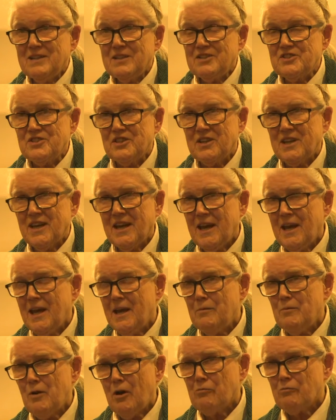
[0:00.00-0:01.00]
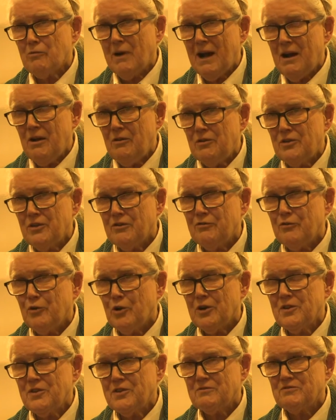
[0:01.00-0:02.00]
She came around the
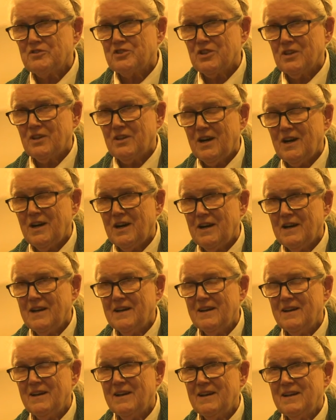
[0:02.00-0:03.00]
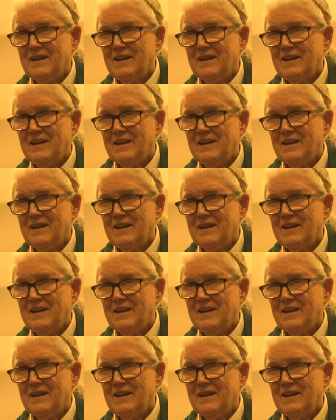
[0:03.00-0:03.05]
4th of July,